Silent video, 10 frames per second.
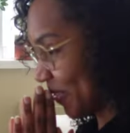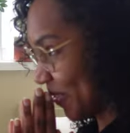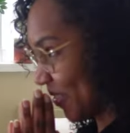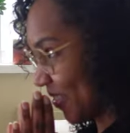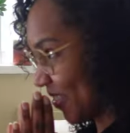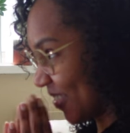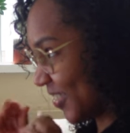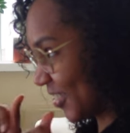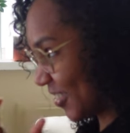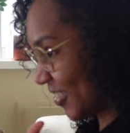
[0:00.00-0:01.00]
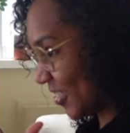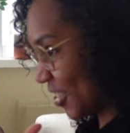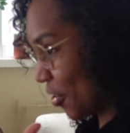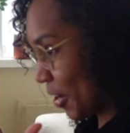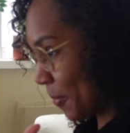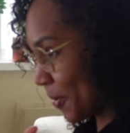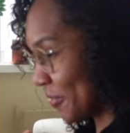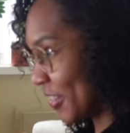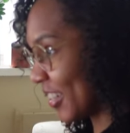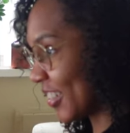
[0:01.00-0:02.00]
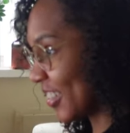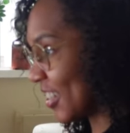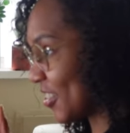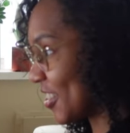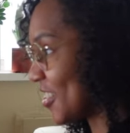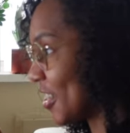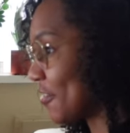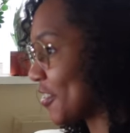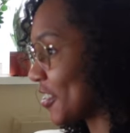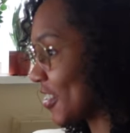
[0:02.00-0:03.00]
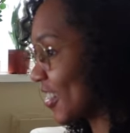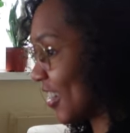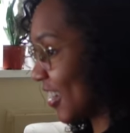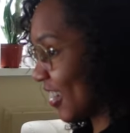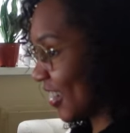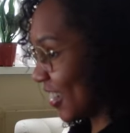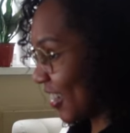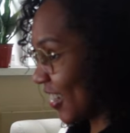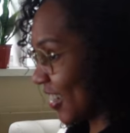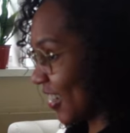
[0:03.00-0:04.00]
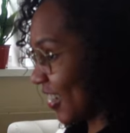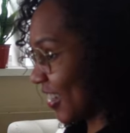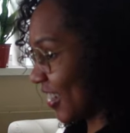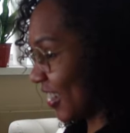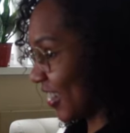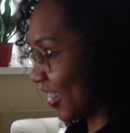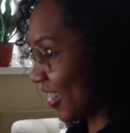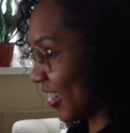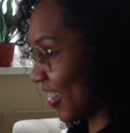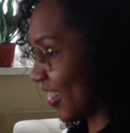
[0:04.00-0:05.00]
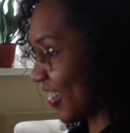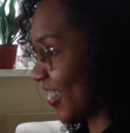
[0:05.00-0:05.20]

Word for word: it works, I think. Okay, perfect. Because I was gonna say it was my internet, sorry.